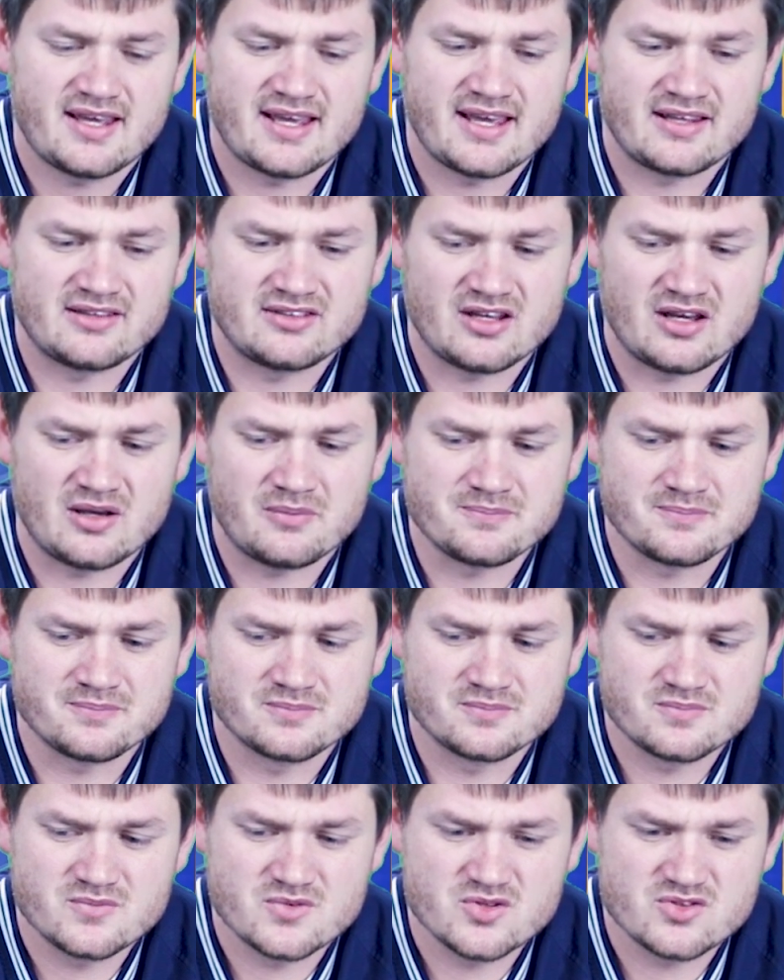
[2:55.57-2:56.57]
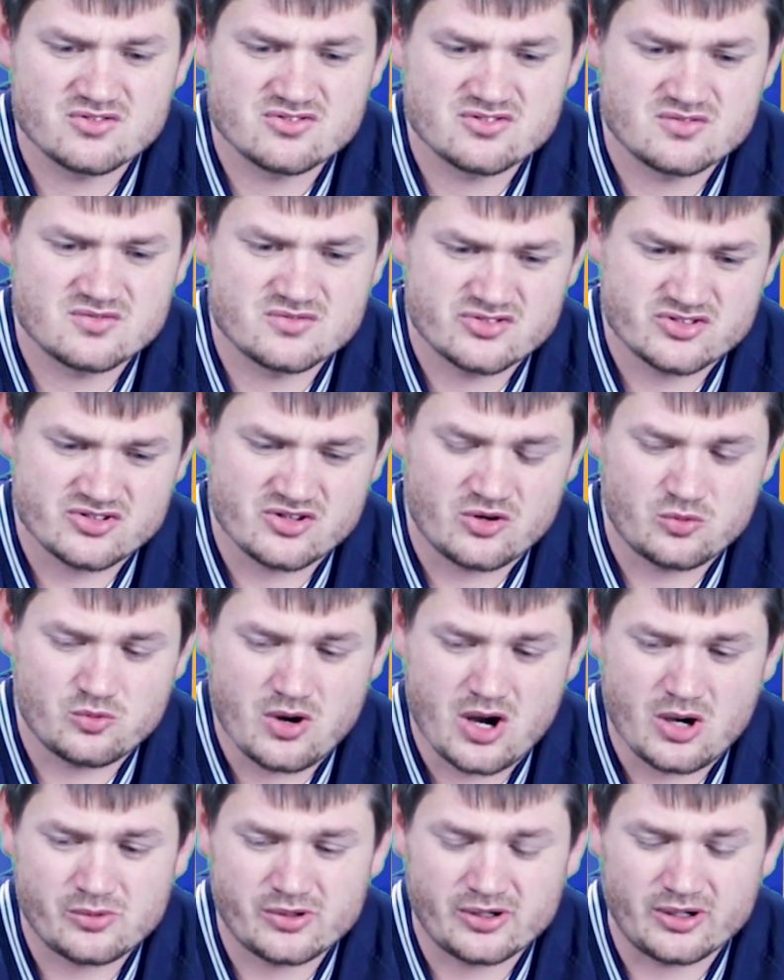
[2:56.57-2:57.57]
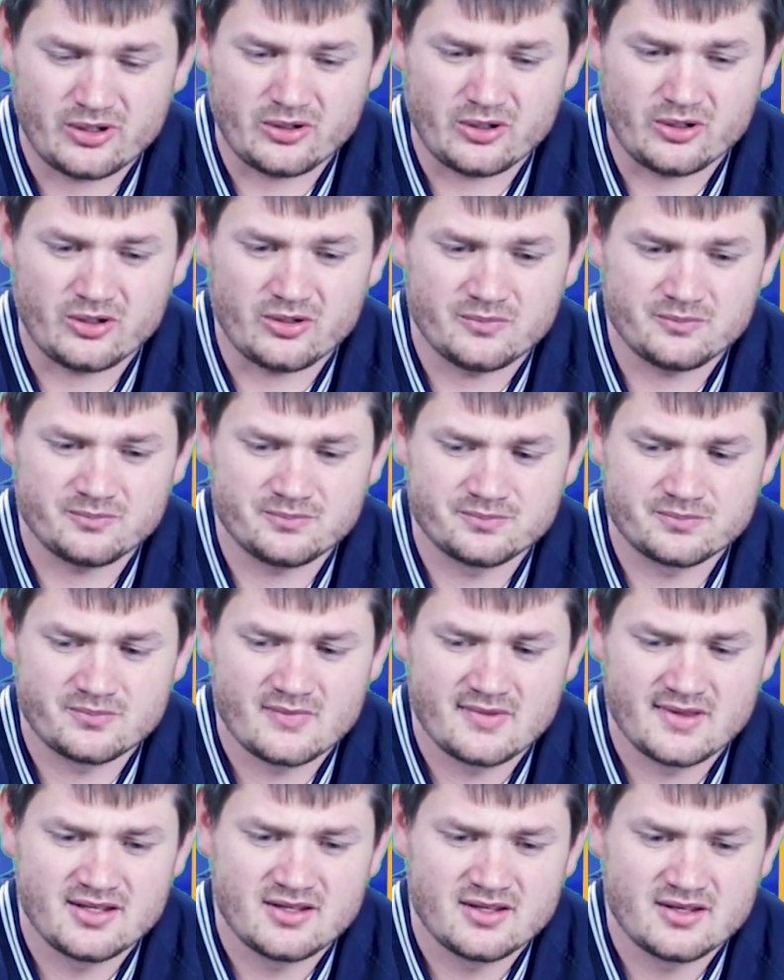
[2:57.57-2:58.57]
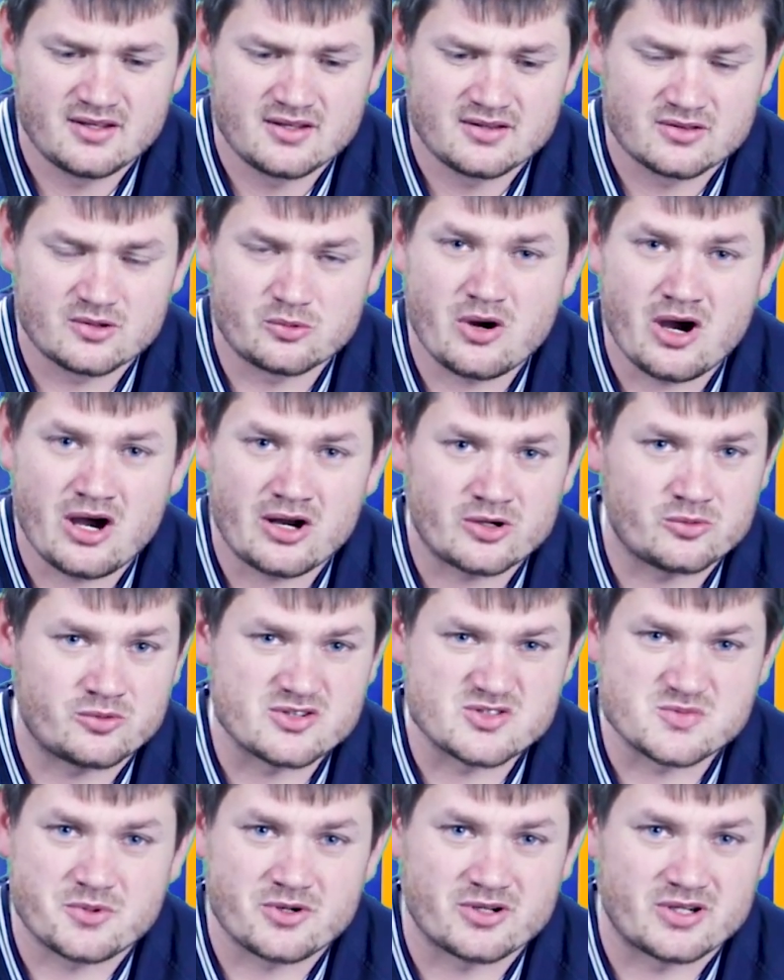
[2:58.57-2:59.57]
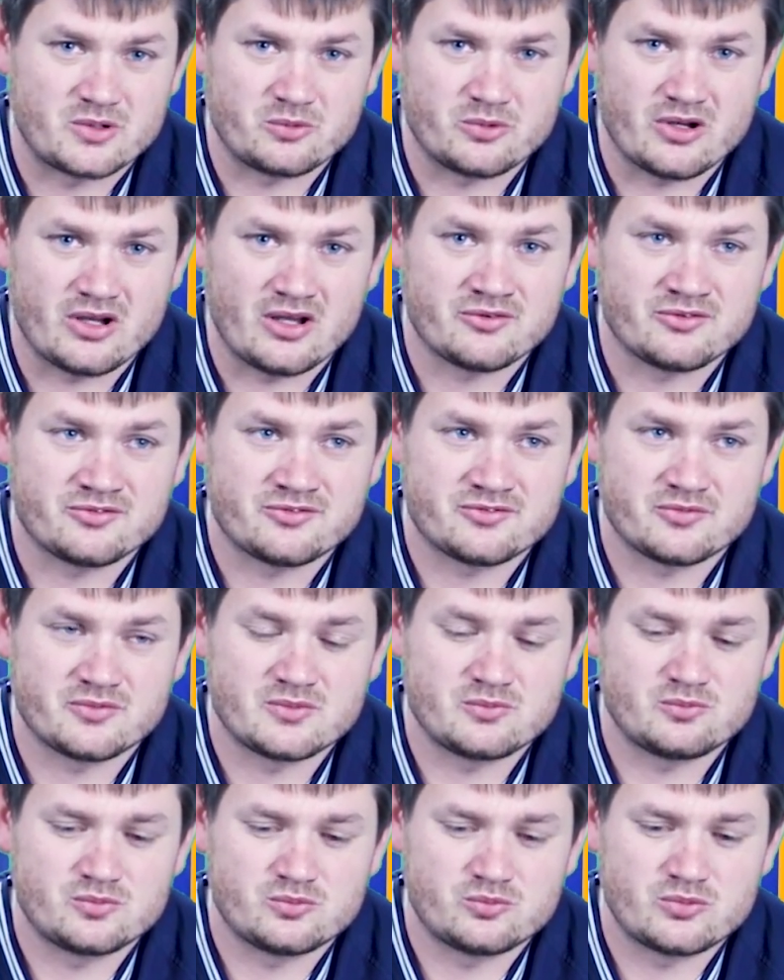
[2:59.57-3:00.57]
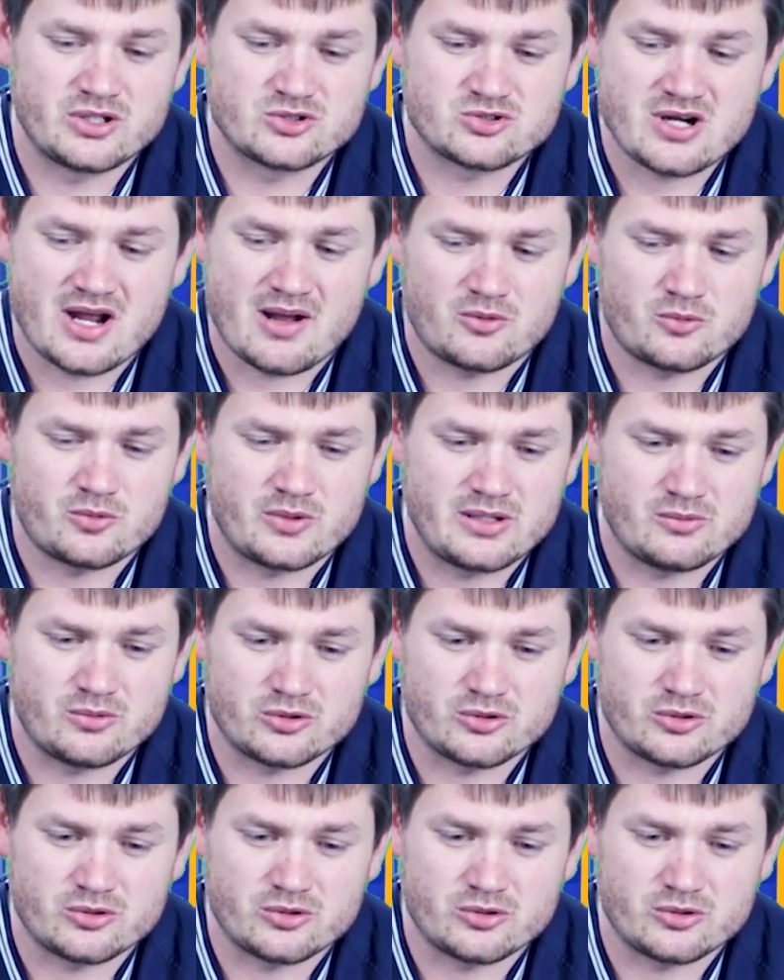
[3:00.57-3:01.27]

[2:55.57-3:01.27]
And so while the water was pretty rough. We